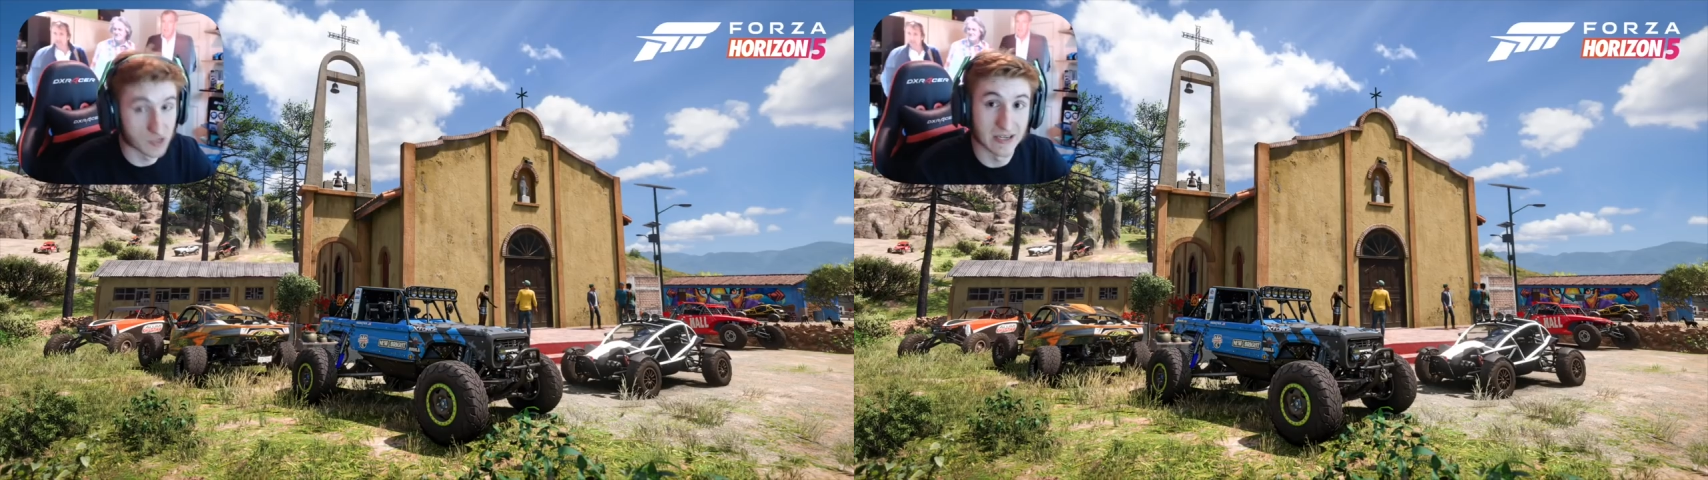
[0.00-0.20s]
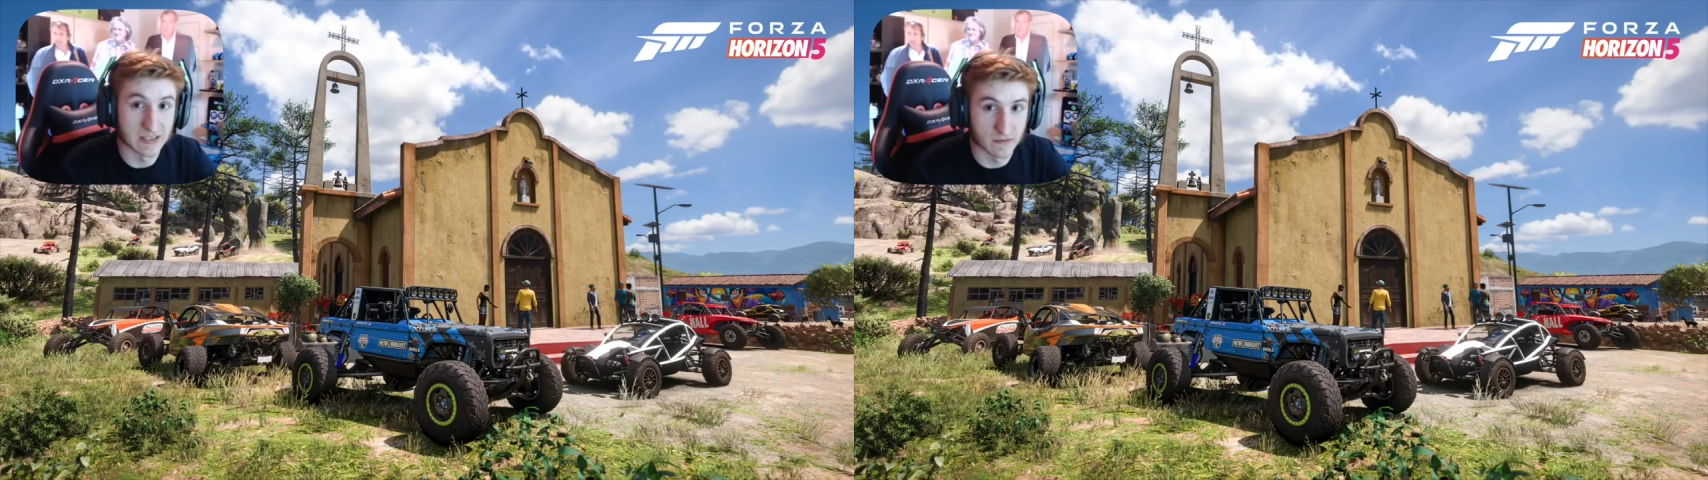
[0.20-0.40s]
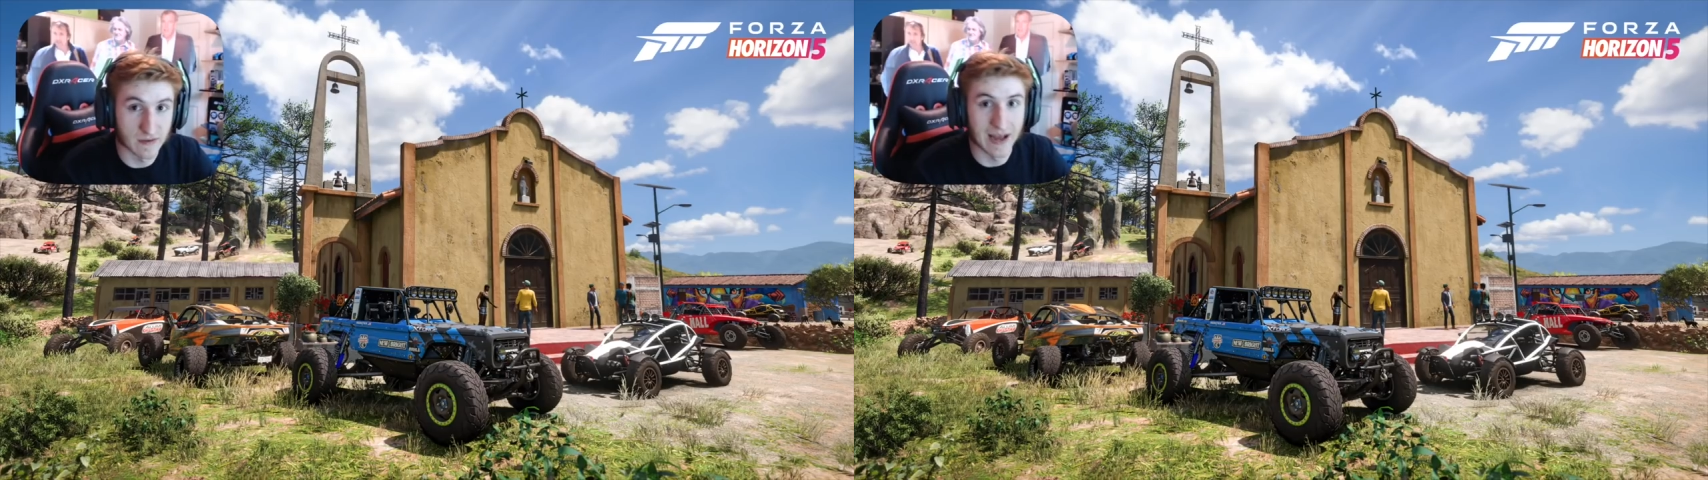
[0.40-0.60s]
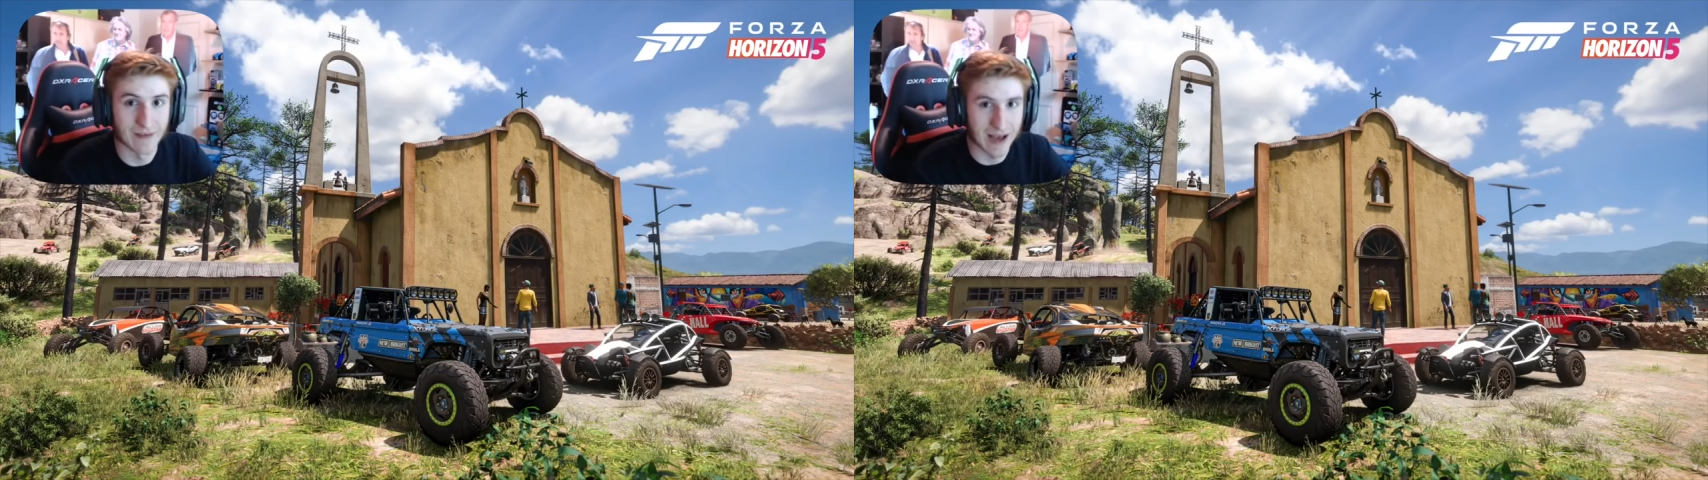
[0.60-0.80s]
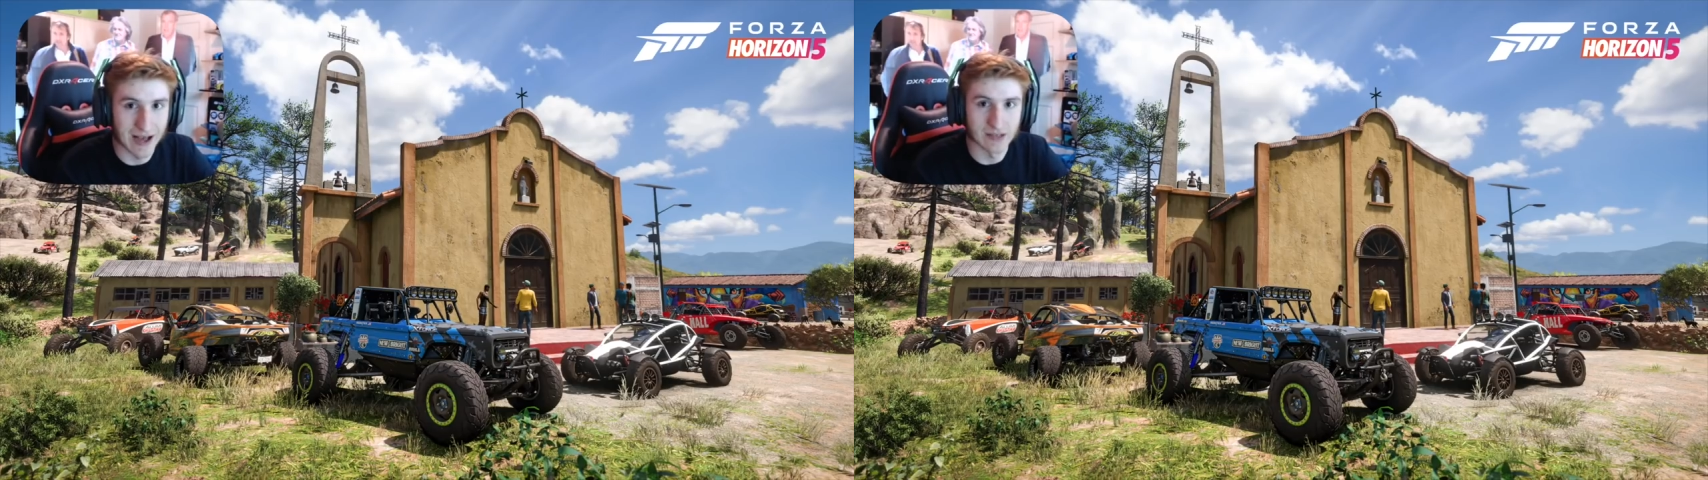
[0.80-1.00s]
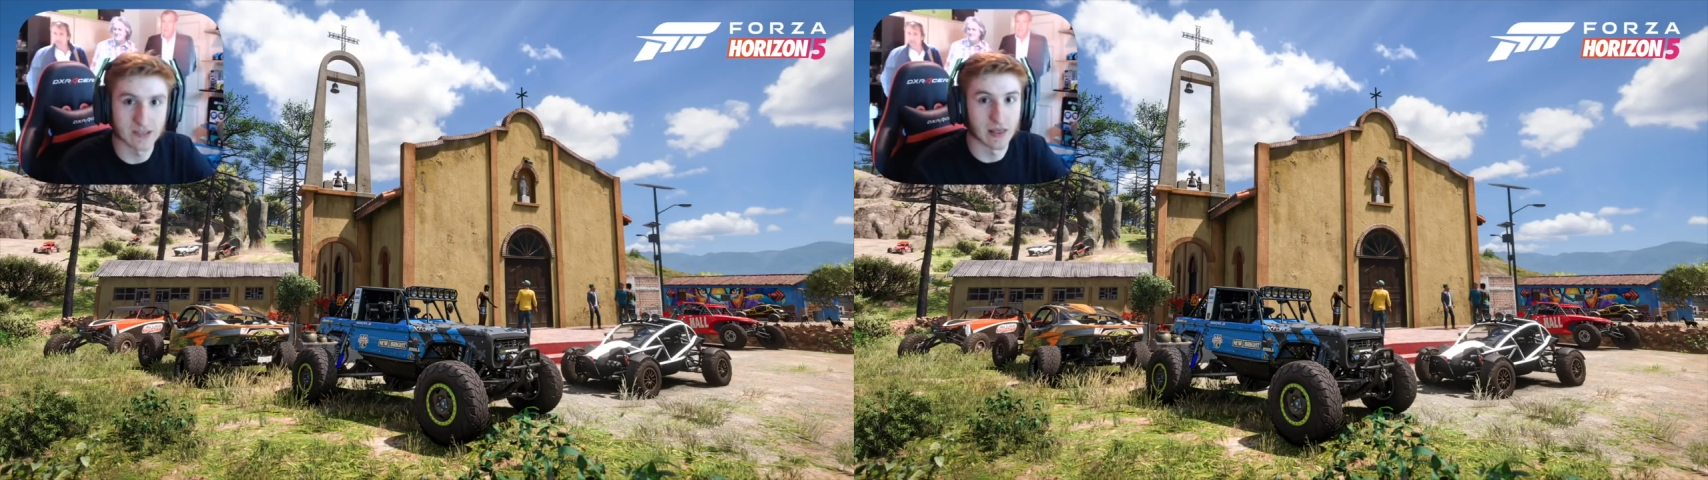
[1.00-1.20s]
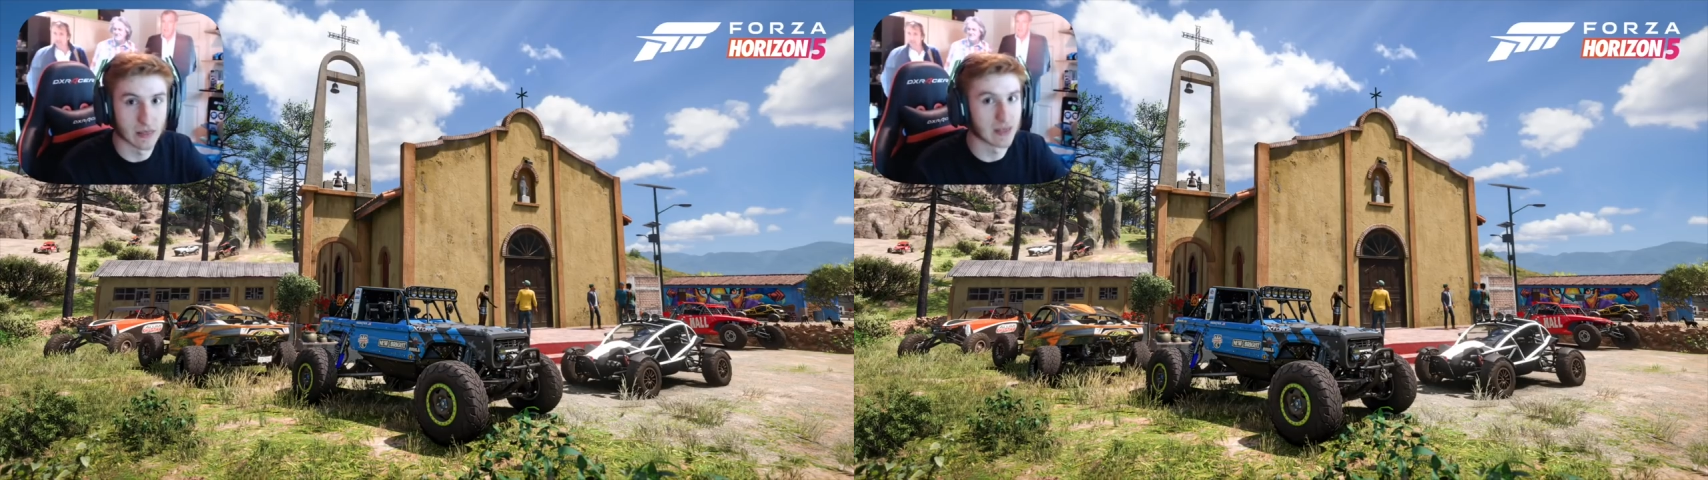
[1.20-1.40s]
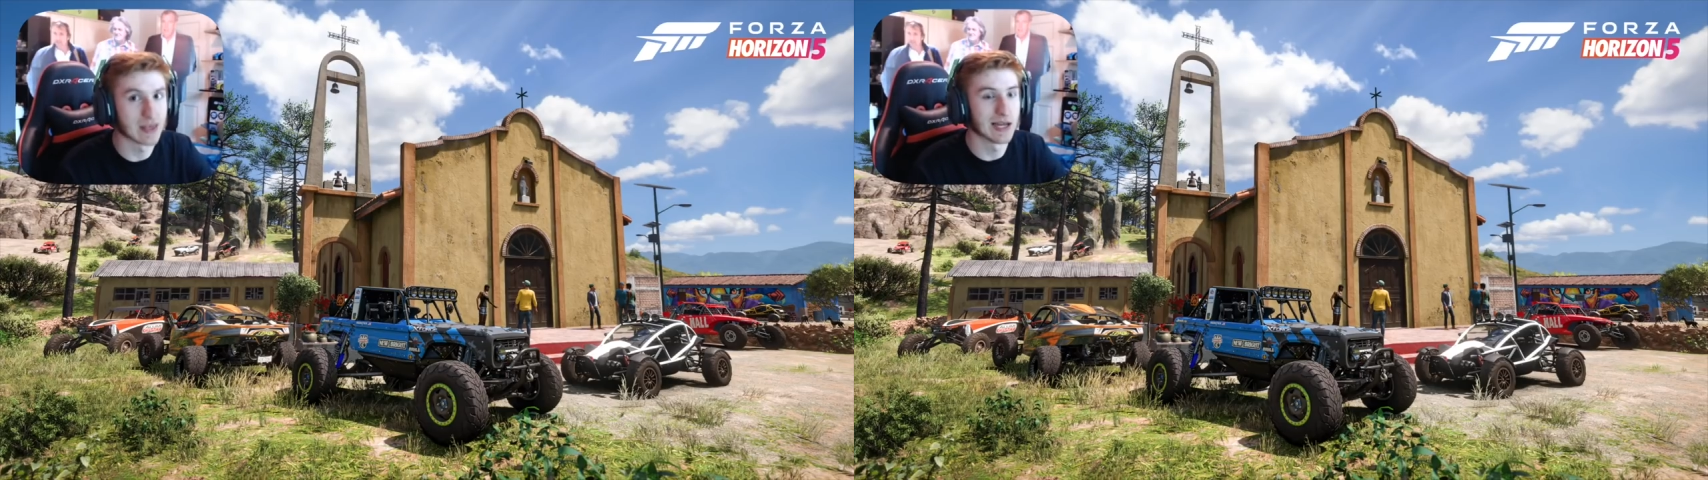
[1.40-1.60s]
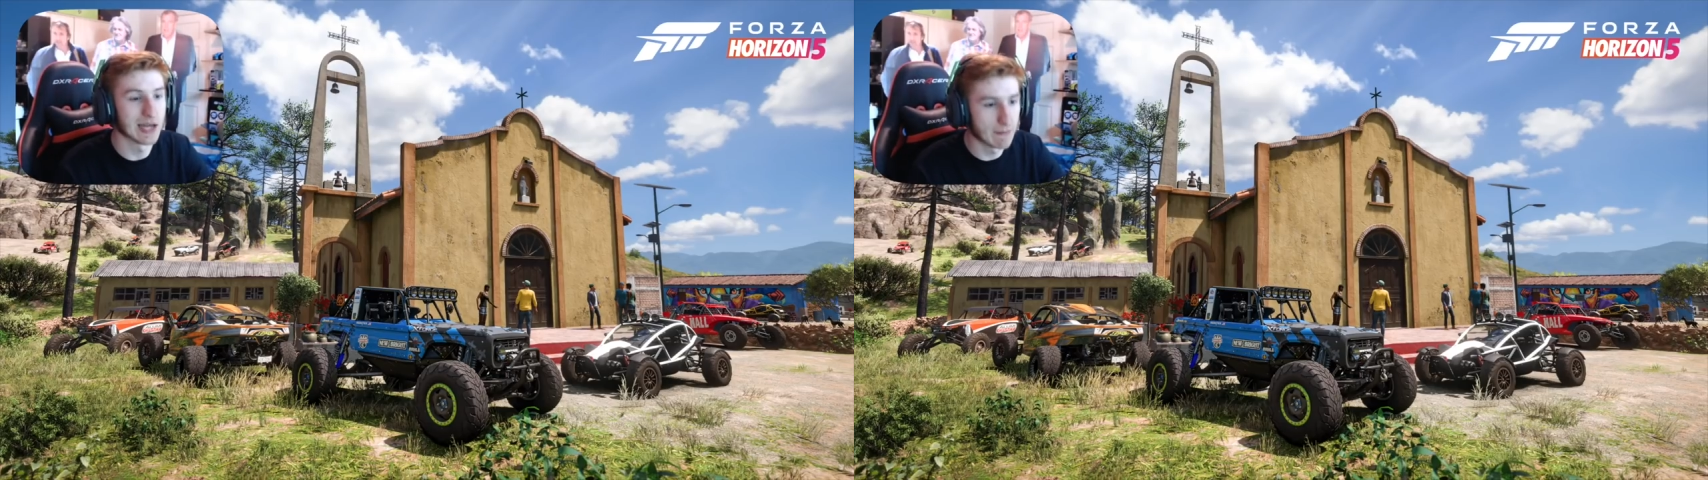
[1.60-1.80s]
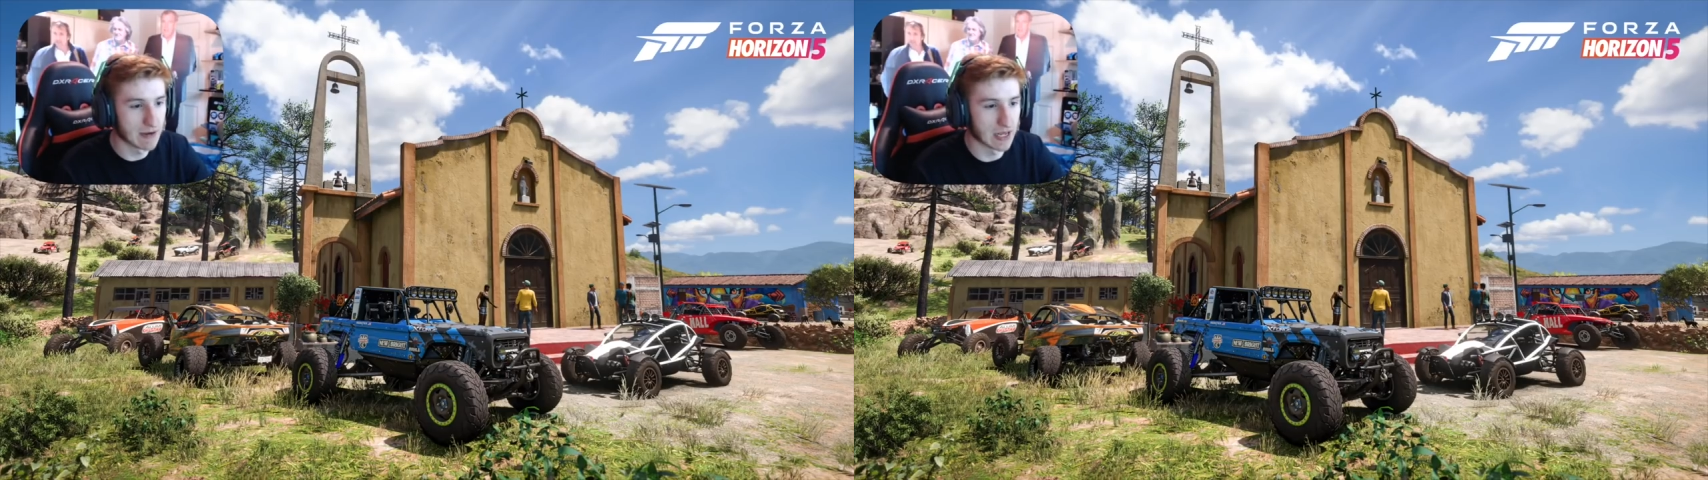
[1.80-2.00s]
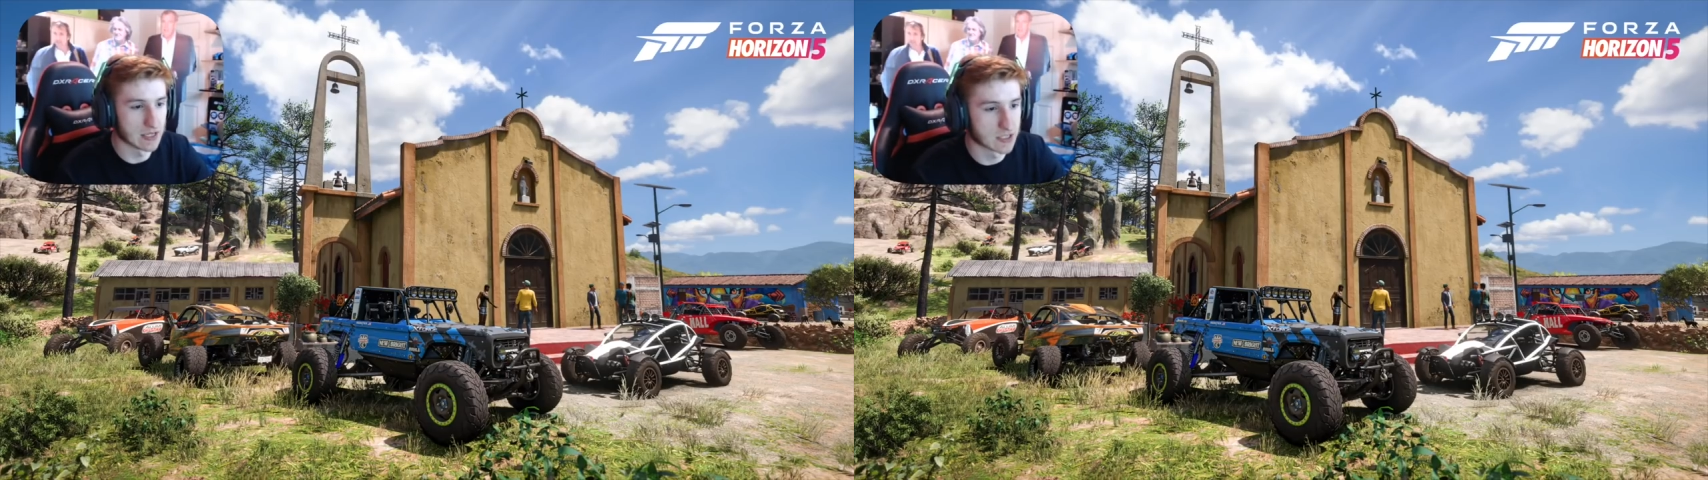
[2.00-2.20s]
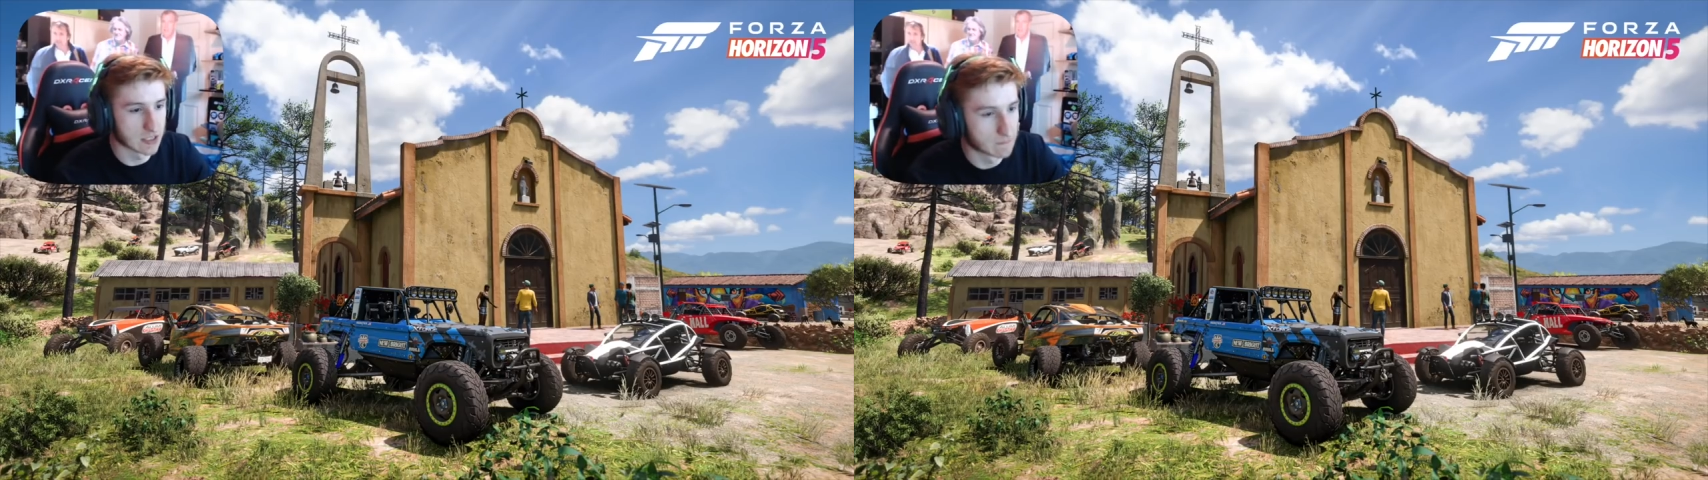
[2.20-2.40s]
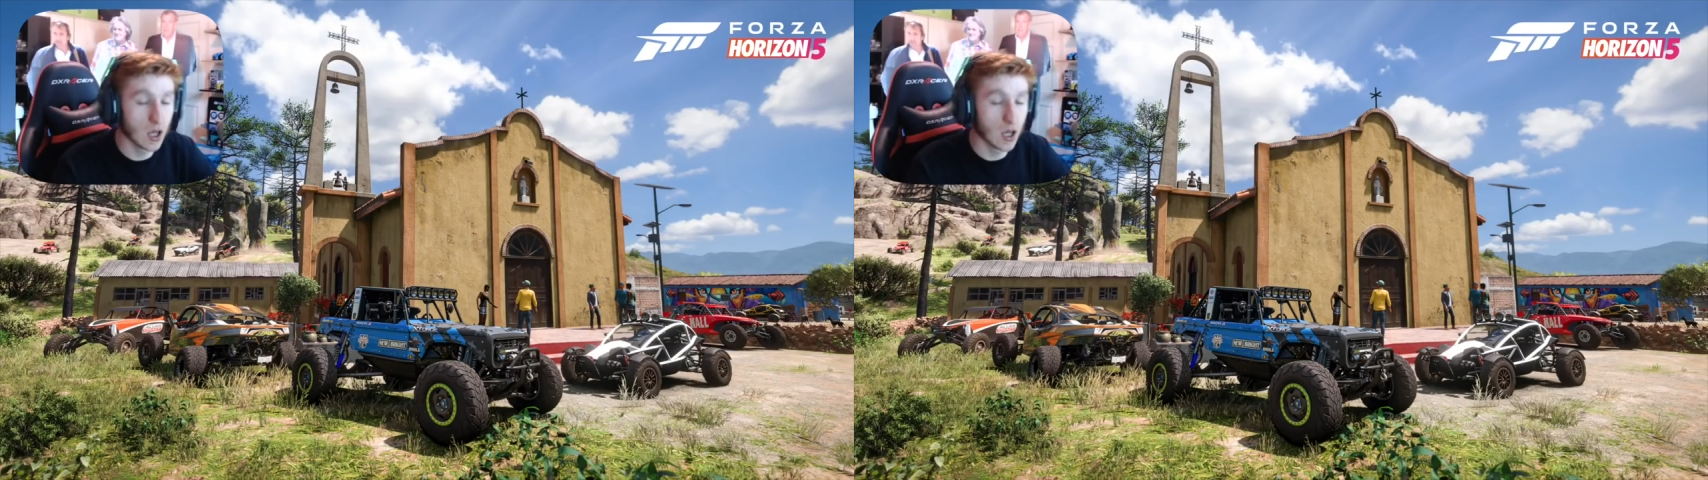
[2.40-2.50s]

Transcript: Horizon five has the Eliminator.